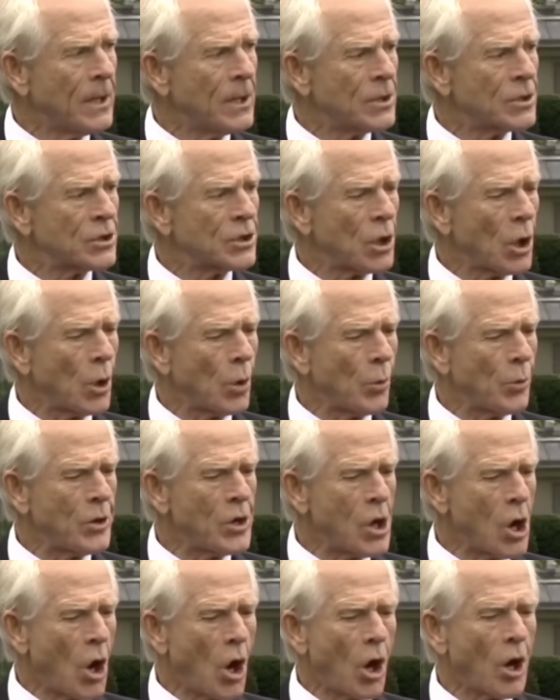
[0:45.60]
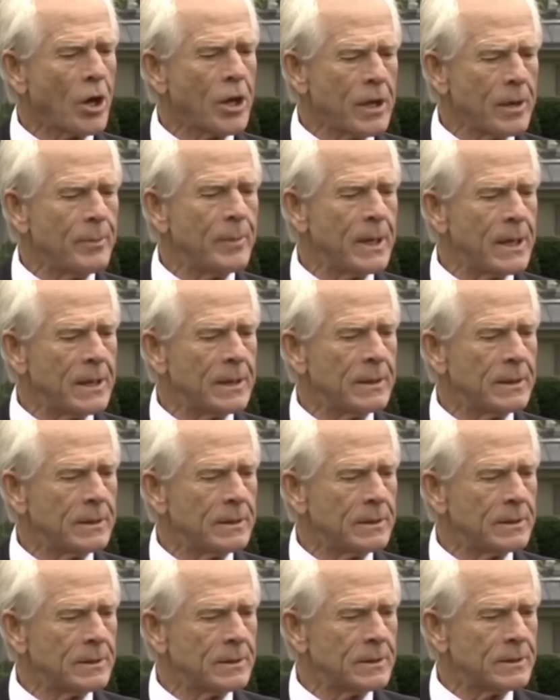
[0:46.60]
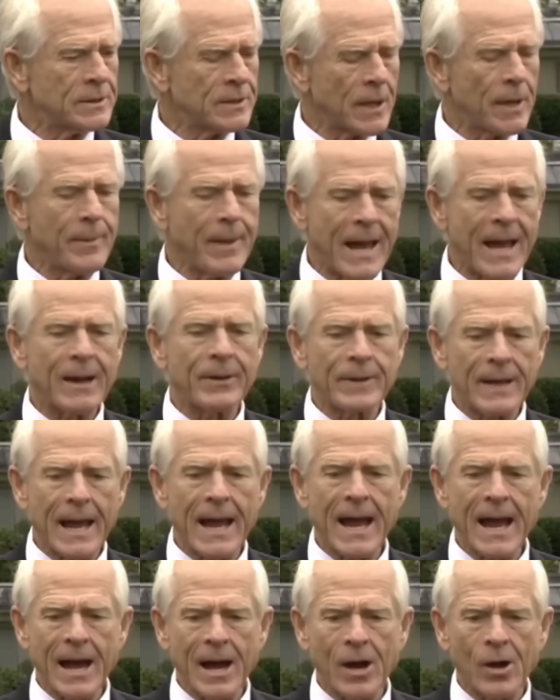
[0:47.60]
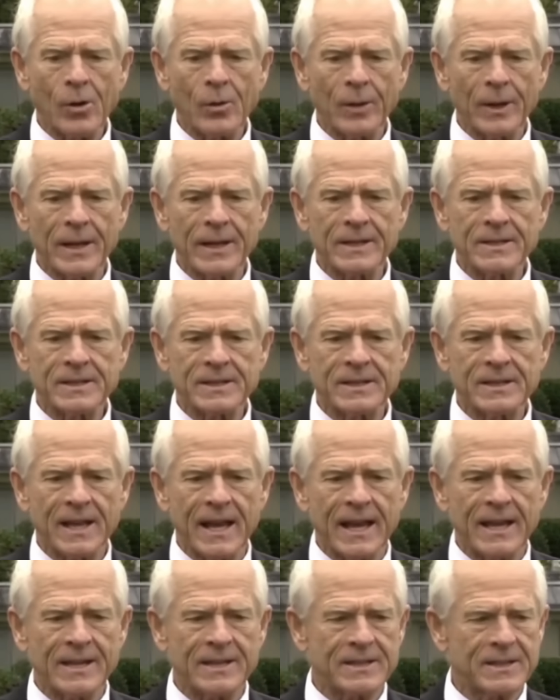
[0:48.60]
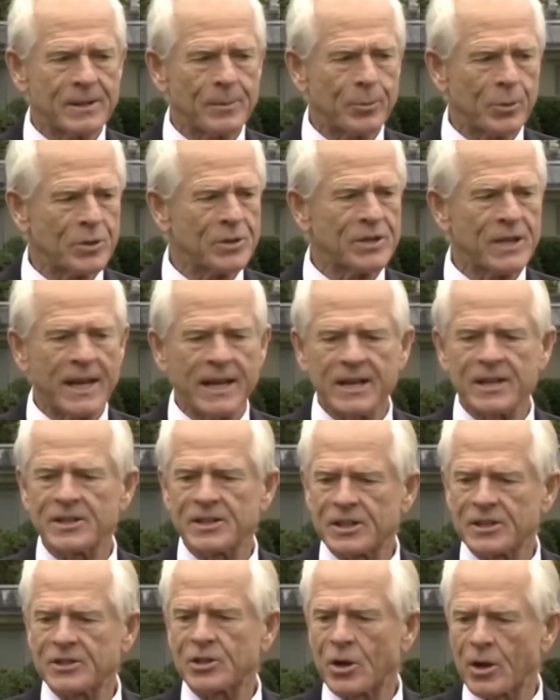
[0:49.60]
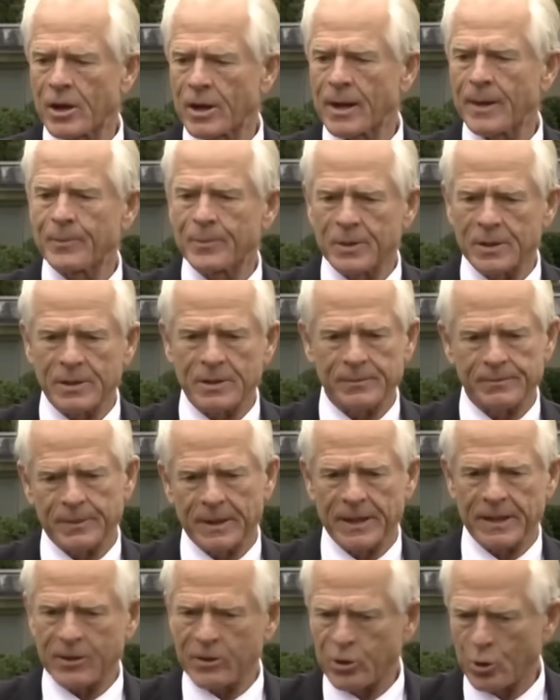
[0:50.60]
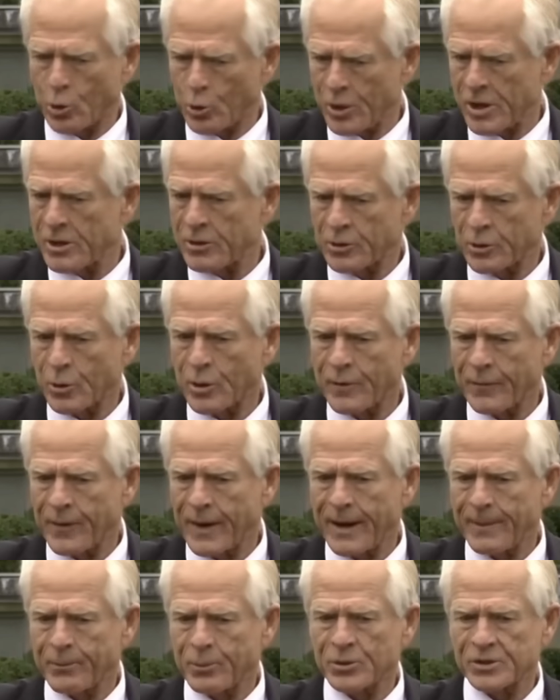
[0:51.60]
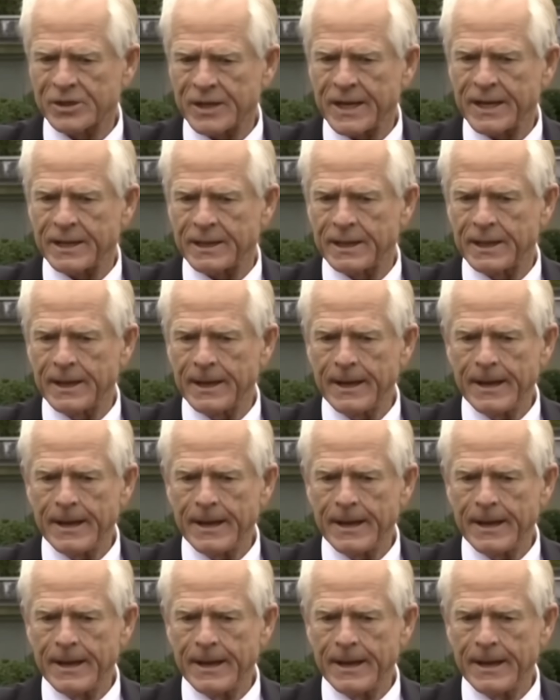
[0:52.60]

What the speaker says: So the argument somehow now, as the percentage has gone up to like 30 and 35%,